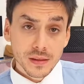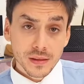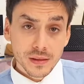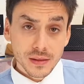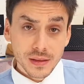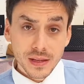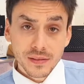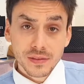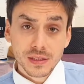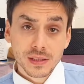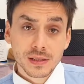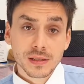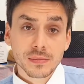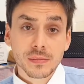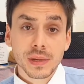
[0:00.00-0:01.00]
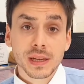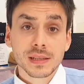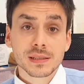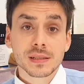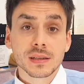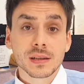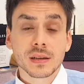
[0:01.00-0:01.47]
definitely makes
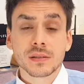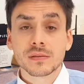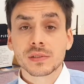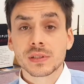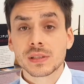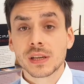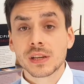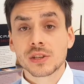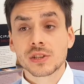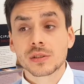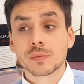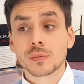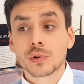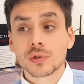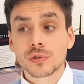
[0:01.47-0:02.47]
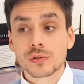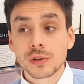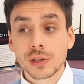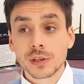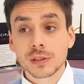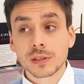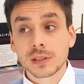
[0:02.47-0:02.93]
the conversation more
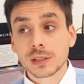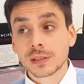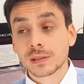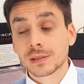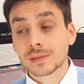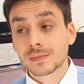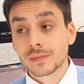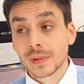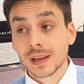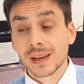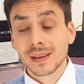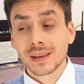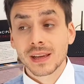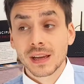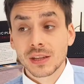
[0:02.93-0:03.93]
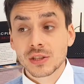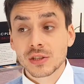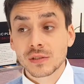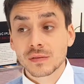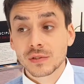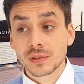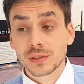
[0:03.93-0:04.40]
real and engaging
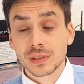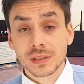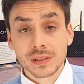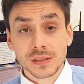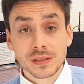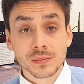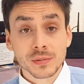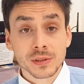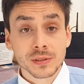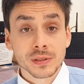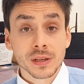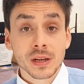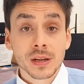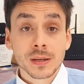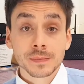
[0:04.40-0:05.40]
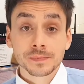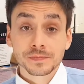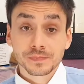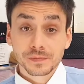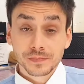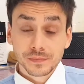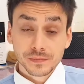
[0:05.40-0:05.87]
for the customer.
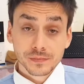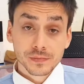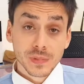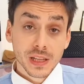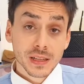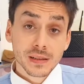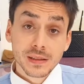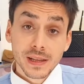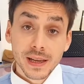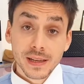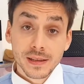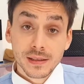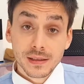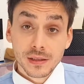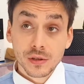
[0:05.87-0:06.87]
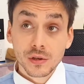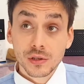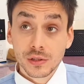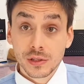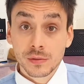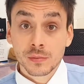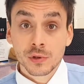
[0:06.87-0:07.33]
They take the
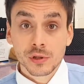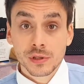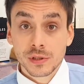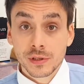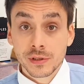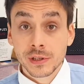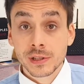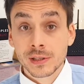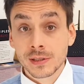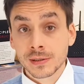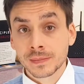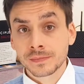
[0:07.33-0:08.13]
order more seriously.